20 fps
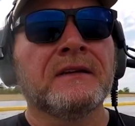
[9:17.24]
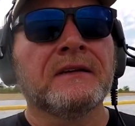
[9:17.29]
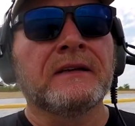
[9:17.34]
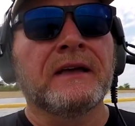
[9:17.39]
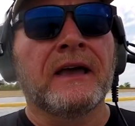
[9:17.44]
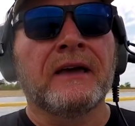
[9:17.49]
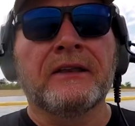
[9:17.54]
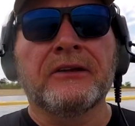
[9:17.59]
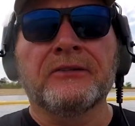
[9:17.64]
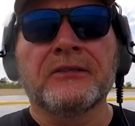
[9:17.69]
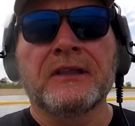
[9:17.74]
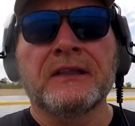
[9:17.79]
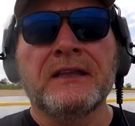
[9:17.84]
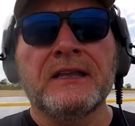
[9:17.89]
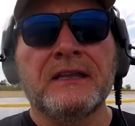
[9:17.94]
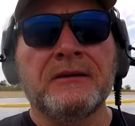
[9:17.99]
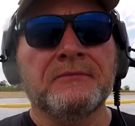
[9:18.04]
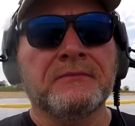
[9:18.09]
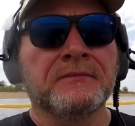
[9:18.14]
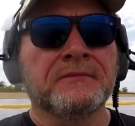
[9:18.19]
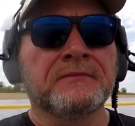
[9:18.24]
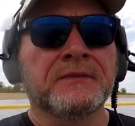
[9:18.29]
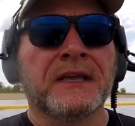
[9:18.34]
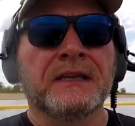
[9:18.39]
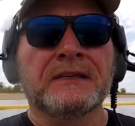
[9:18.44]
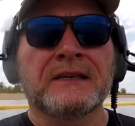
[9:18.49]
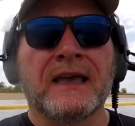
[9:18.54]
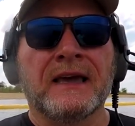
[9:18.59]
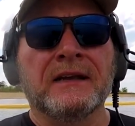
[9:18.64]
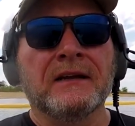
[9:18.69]
out here in the deep,
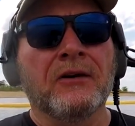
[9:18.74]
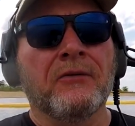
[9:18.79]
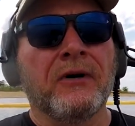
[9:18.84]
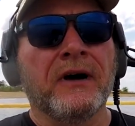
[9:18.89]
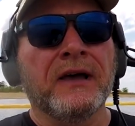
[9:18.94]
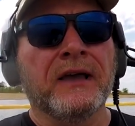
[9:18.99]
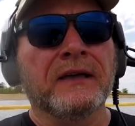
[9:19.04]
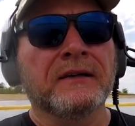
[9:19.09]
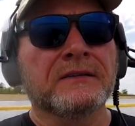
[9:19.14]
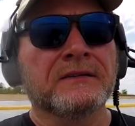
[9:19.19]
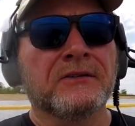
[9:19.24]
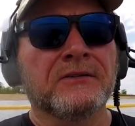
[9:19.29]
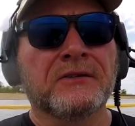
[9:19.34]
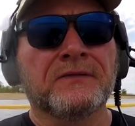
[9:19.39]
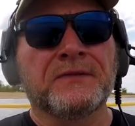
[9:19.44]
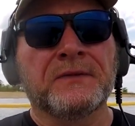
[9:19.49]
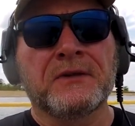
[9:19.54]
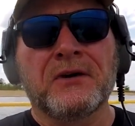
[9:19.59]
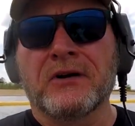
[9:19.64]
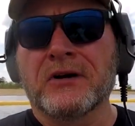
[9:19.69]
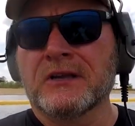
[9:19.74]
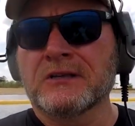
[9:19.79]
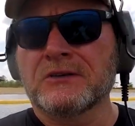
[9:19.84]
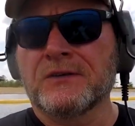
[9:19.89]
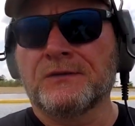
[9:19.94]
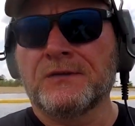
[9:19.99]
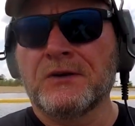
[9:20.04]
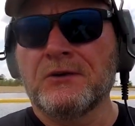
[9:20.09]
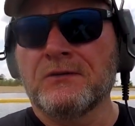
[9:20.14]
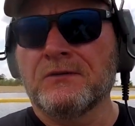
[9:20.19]
it's kind of quiet, so the targets are
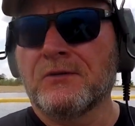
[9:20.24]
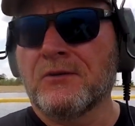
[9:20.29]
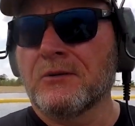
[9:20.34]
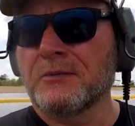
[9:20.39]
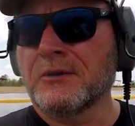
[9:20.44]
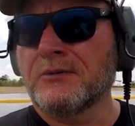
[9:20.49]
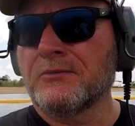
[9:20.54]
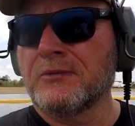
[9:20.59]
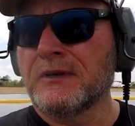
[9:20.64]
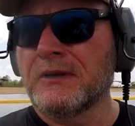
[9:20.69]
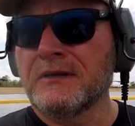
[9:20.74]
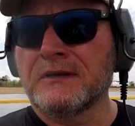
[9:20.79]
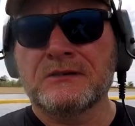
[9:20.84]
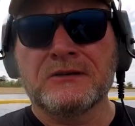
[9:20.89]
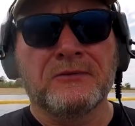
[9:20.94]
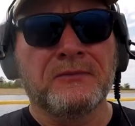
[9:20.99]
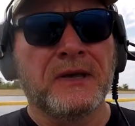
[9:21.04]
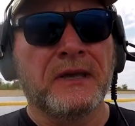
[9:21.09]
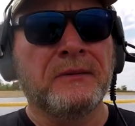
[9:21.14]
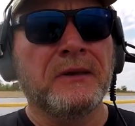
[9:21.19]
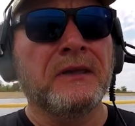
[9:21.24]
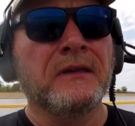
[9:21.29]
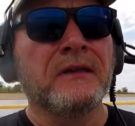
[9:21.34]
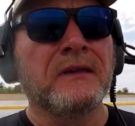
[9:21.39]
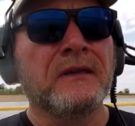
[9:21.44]
few and far between. So maybe